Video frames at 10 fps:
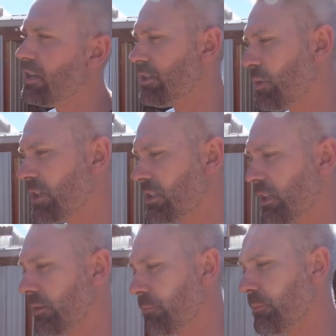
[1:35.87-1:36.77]
I just want it
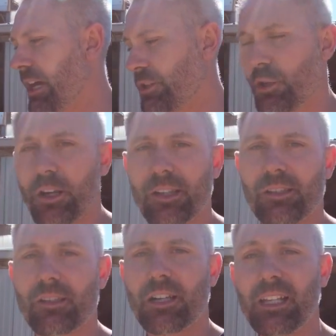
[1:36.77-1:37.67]
to make sure that
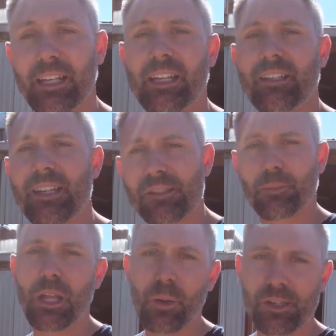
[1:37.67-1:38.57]
it's clean,
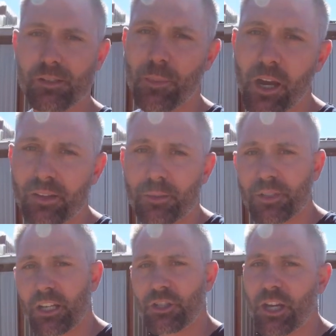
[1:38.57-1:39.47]
doesn't blow any smoke, so I'm
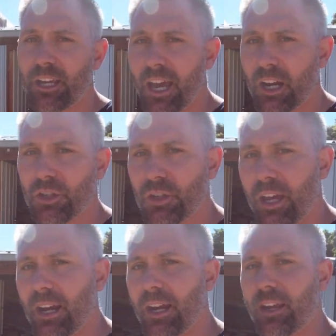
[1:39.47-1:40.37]
just going to show you how to do
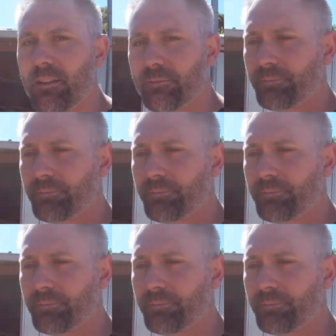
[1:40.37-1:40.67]
that now.